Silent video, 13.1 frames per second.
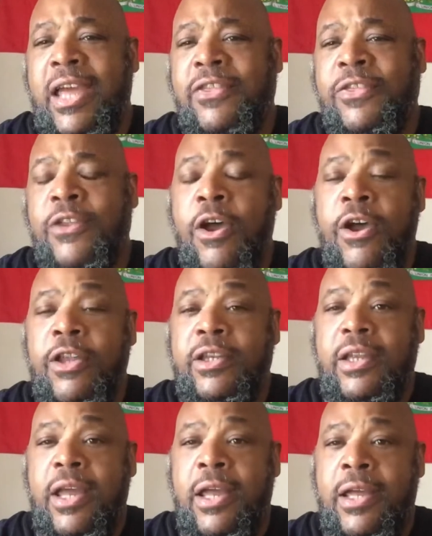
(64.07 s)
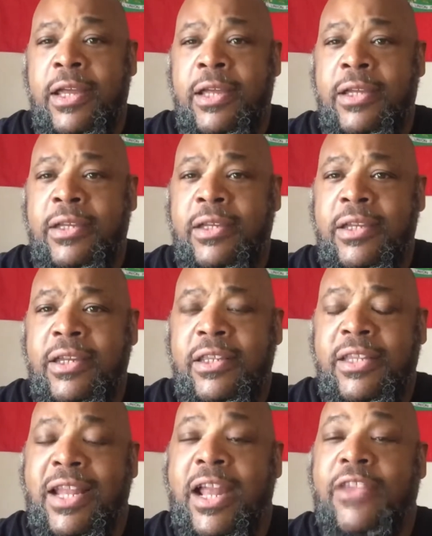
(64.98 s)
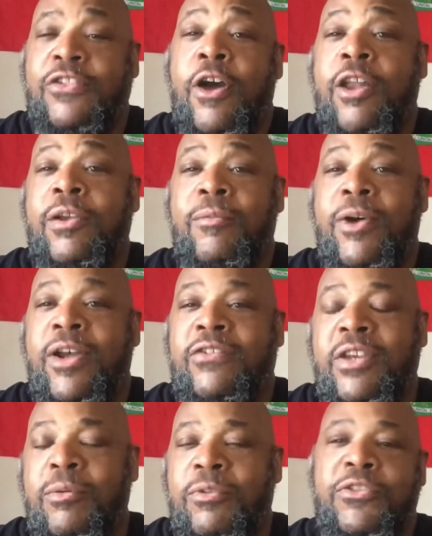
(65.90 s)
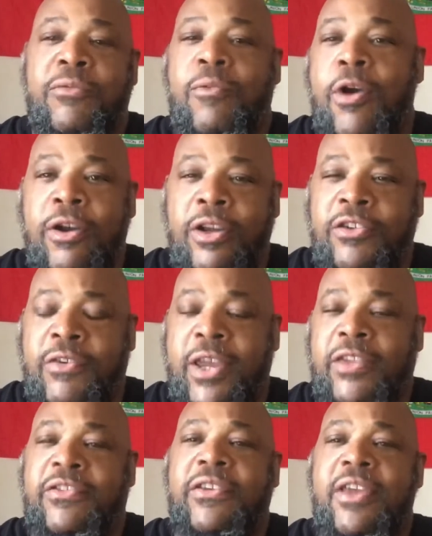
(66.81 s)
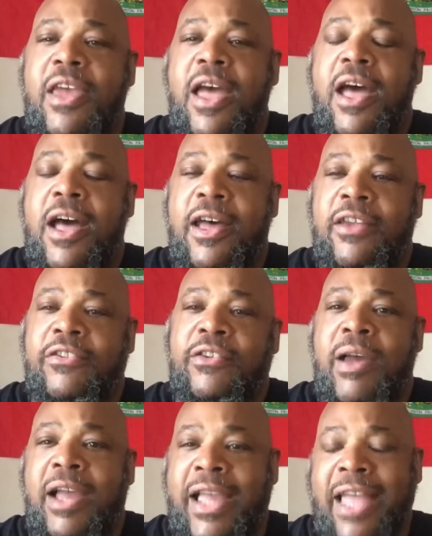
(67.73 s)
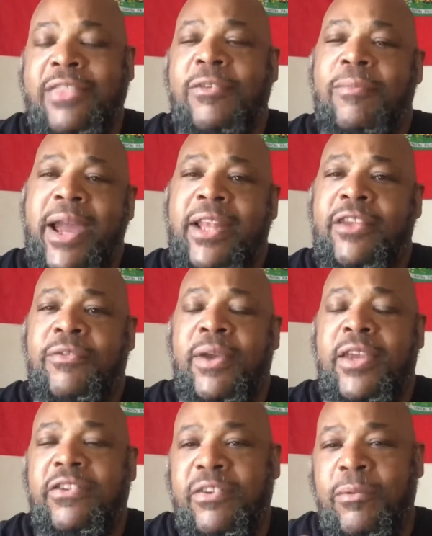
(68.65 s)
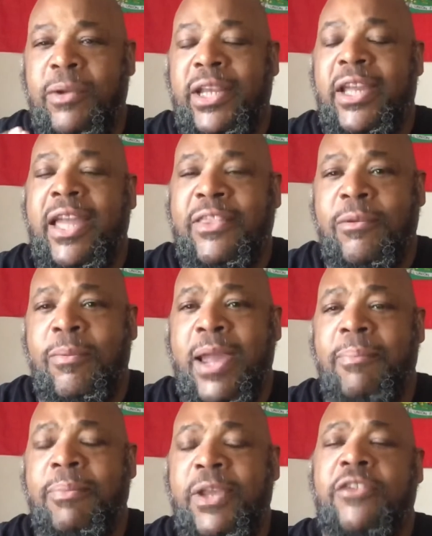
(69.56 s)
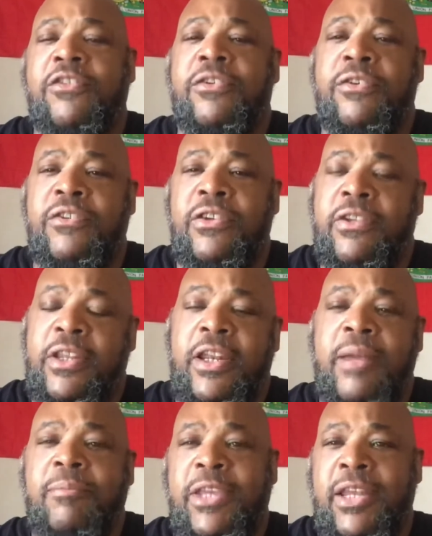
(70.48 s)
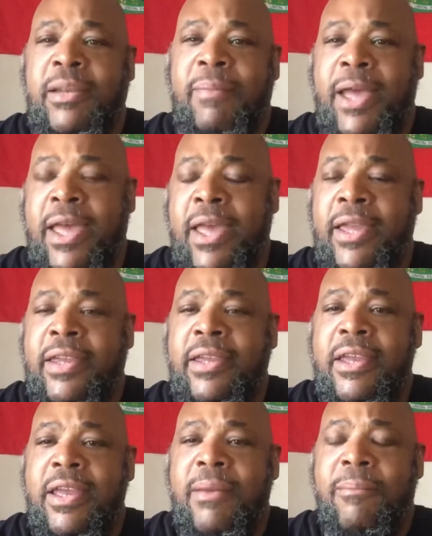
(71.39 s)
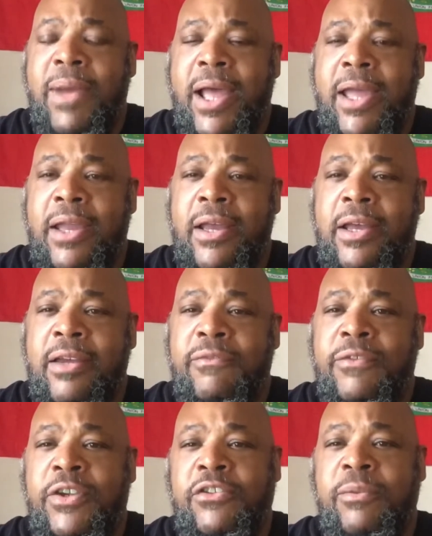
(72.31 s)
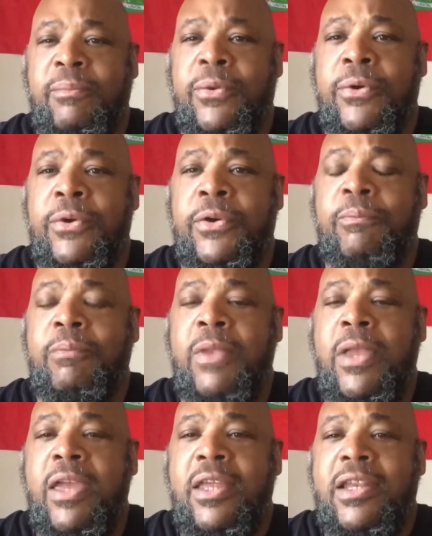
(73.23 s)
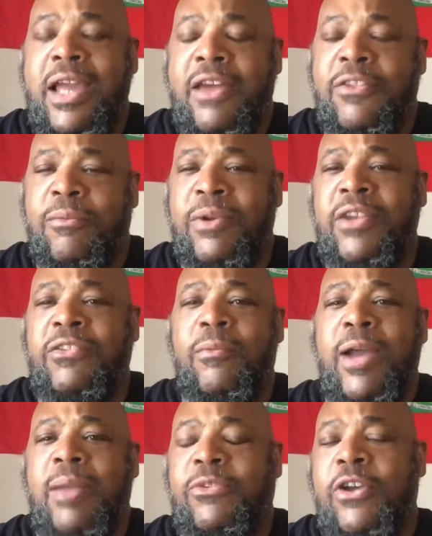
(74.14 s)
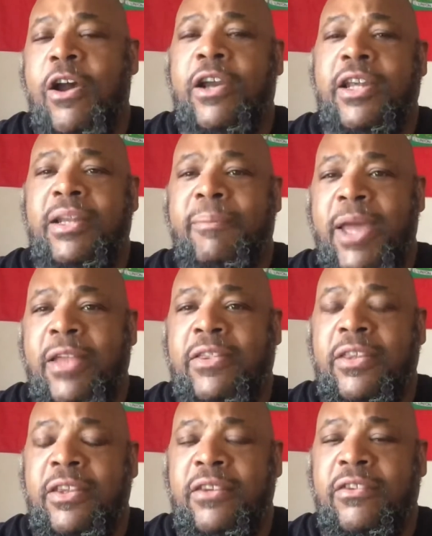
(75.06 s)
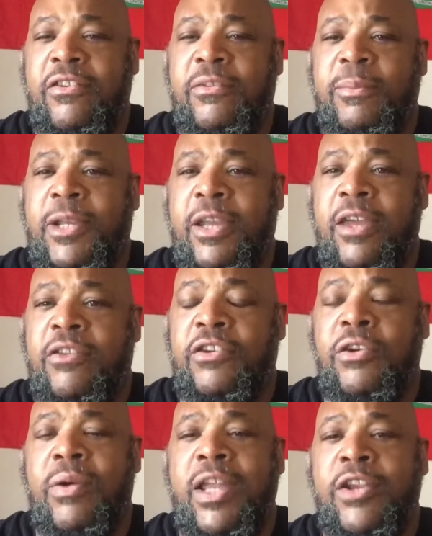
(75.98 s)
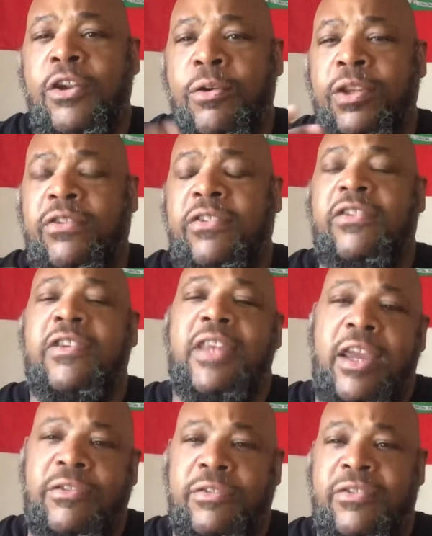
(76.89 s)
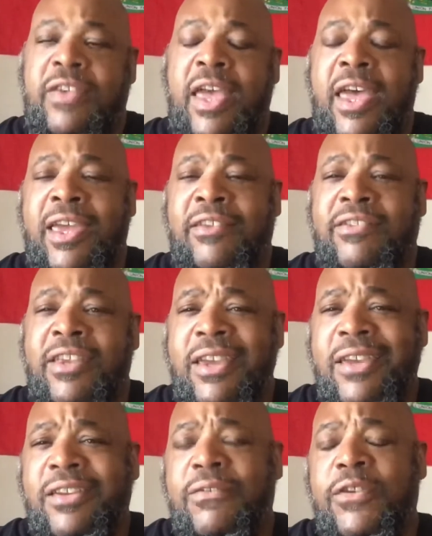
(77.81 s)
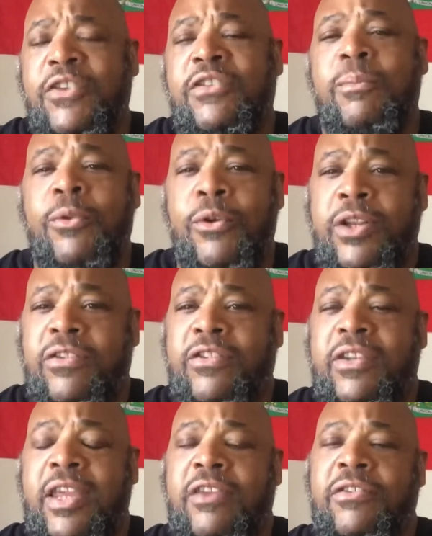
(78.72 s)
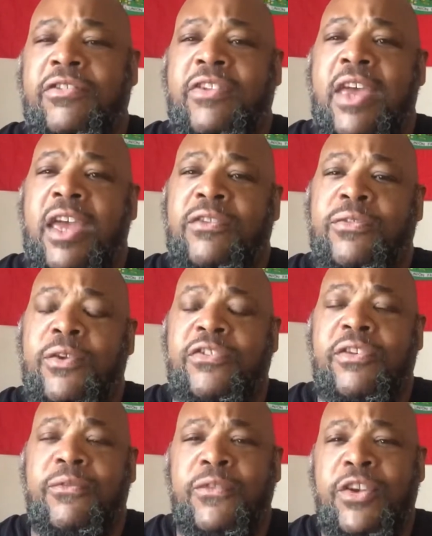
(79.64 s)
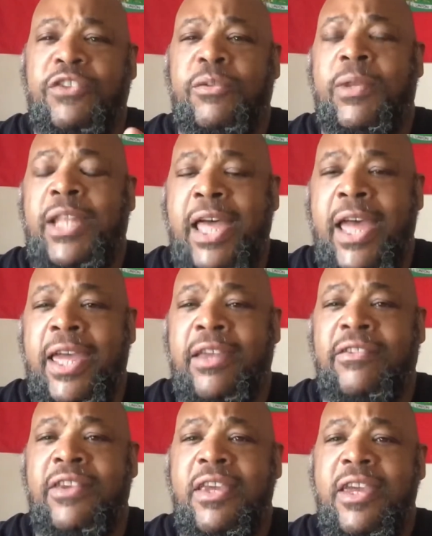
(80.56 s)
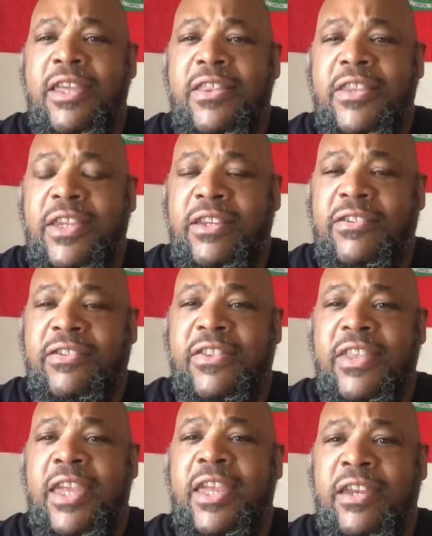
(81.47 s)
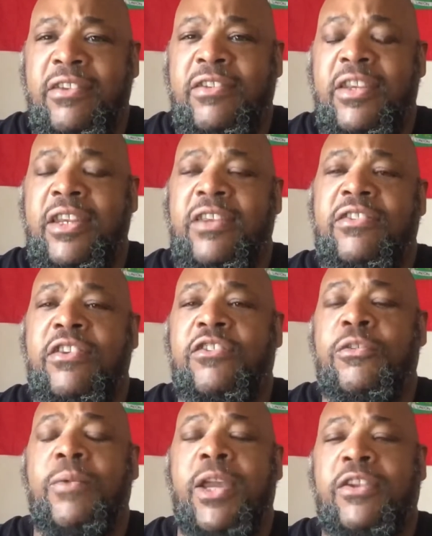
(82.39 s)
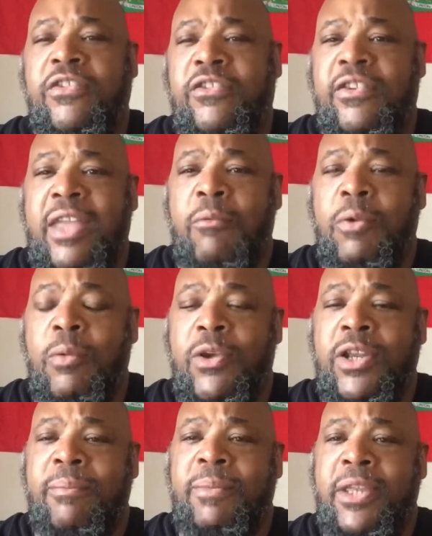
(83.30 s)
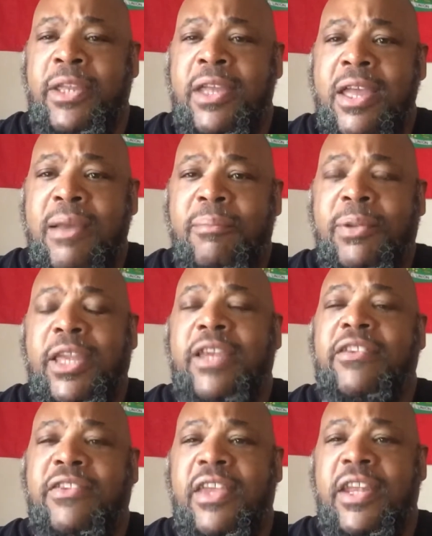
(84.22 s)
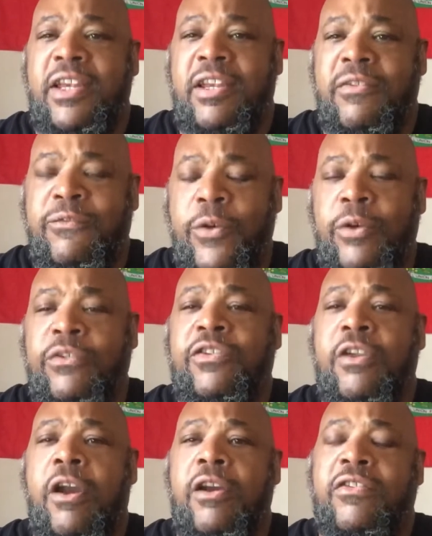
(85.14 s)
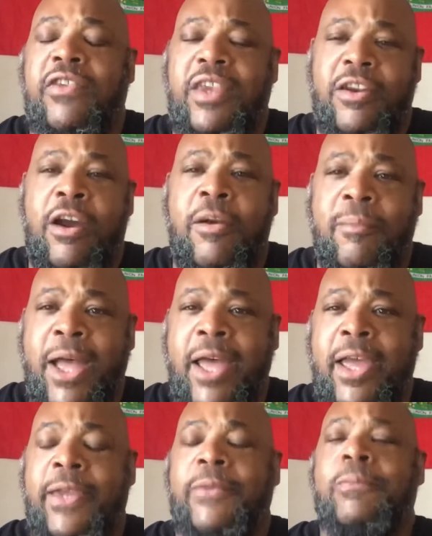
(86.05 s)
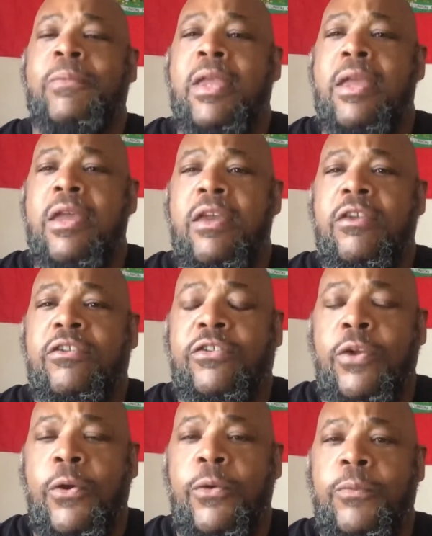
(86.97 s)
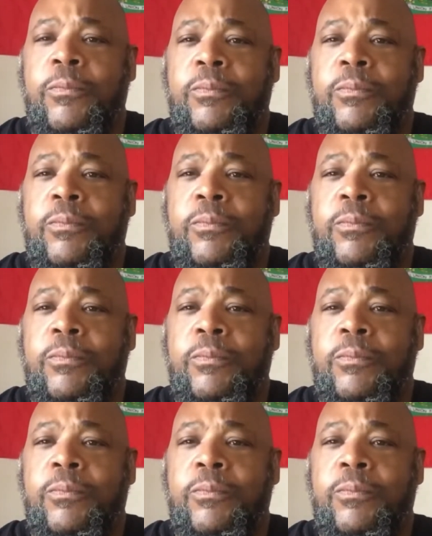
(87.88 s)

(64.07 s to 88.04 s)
I thought uh, that I thought it was, and it was the wrong address. Uh, so I got the right address, and when I got the right pictures, and then updated my my uh, vision board. Now the reason why I'm talking about this is because you know I know this is an exercise. The vision board is an exercise for us to visualize these things and these situations that we want to be placed in, and it first starts in our mind. So